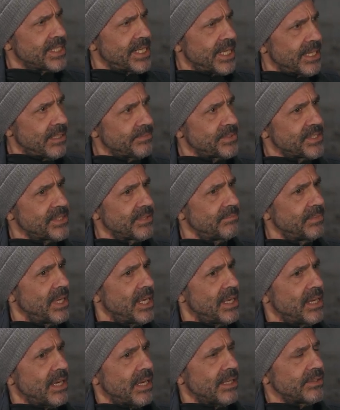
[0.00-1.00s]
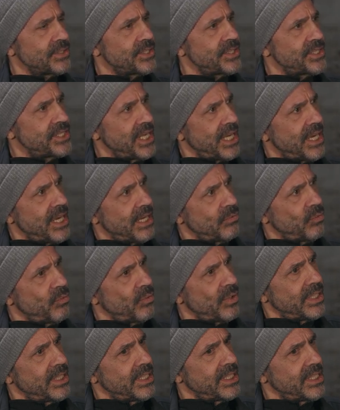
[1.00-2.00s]
It helps them understand
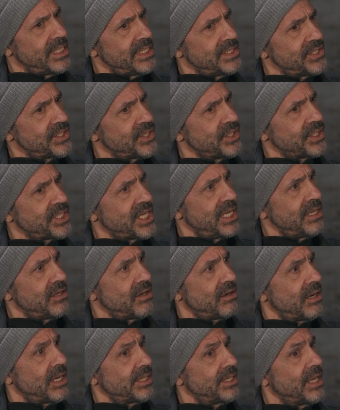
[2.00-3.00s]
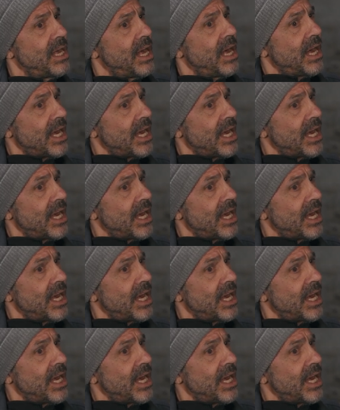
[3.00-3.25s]
what it is to take on